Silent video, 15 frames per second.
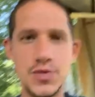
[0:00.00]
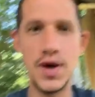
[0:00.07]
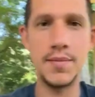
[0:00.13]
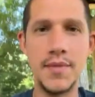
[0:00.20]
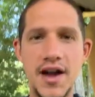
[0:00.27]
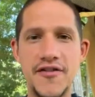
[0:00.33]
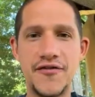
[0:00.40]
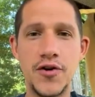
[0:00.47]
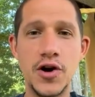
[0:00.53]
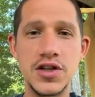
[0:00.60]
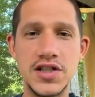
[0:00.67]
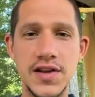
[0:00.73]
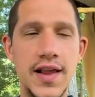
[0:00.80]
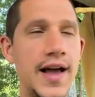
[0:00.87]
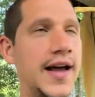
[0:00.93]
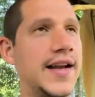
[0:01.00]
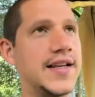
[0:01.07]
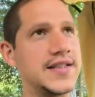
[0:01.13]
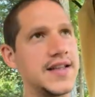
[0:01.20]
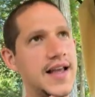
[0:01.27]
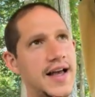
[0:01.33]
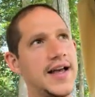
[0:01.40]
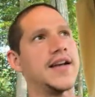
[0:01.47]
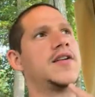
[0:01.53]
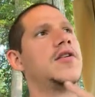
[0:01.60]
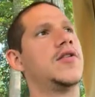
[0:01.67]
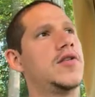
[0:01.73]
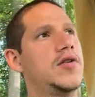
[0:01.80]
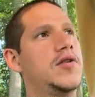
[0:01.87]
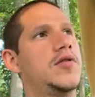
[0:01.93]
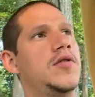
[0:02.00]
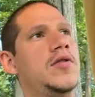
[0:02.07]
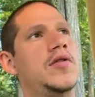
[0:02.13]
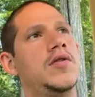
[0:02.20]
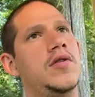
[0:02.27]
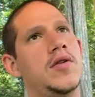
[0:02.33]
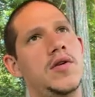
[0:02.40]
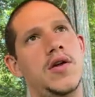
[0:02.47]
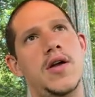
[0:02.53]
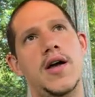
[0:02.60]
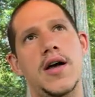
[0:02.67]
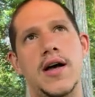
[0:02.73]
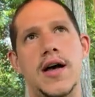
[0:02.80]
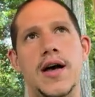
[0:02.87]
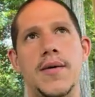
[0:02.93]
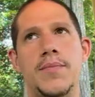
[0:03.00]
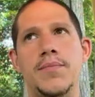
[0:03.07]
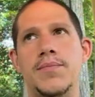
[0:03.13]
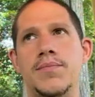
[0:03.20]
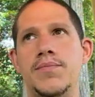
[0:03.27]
when my first line is like, um,